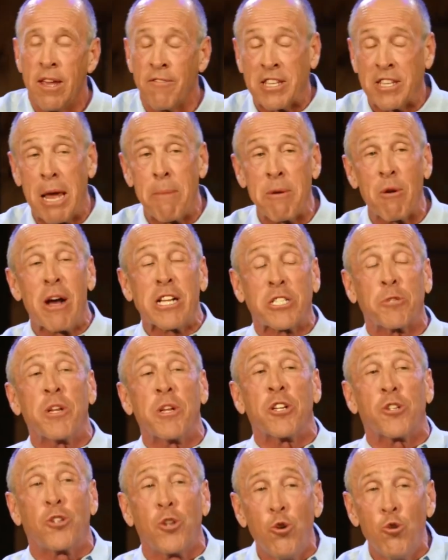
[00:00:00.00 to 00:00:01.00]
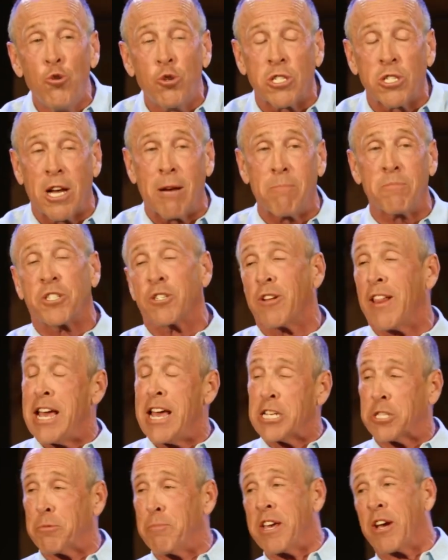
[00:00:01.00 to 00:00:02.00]
If Tammy wants me to do something, she'll
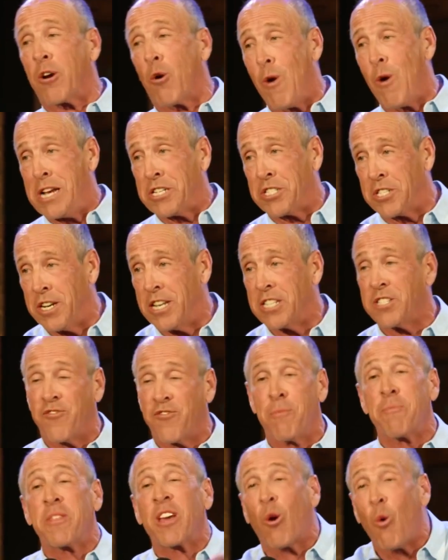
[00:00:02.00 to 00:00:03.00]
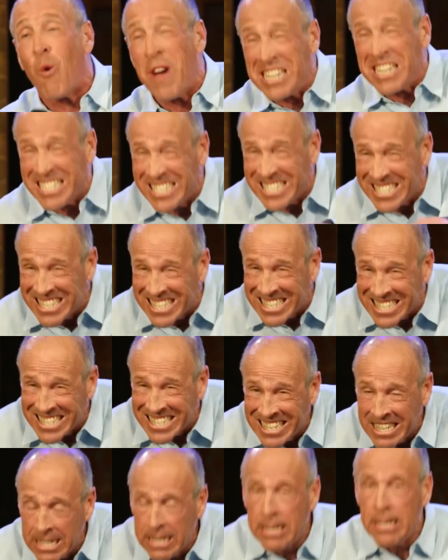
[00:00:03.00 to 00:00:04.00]
ask me a question. It's from the
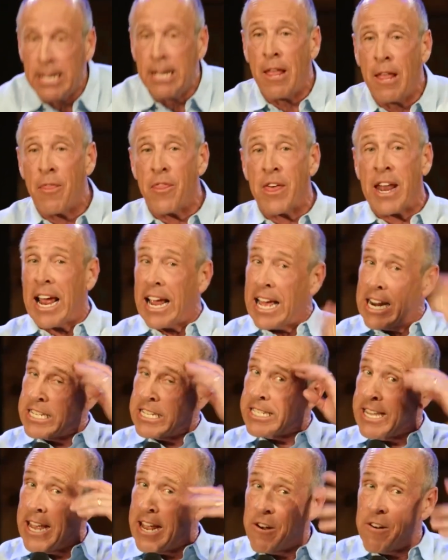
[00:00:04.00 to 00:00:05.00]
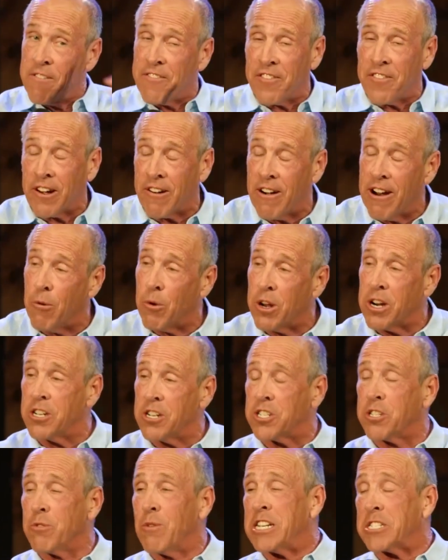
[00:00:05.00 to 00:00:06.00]
question that I got to stand there and figure out what
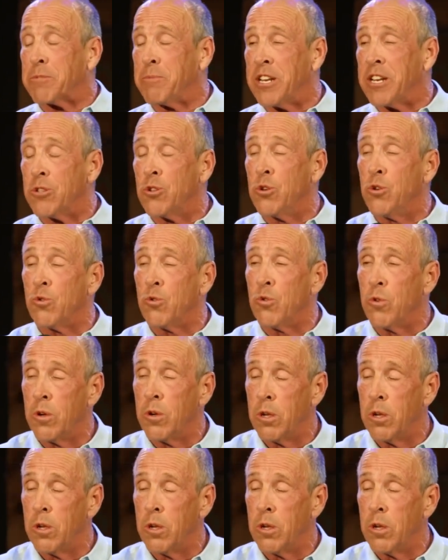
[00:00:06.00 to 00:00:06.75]
it is she wants me to do.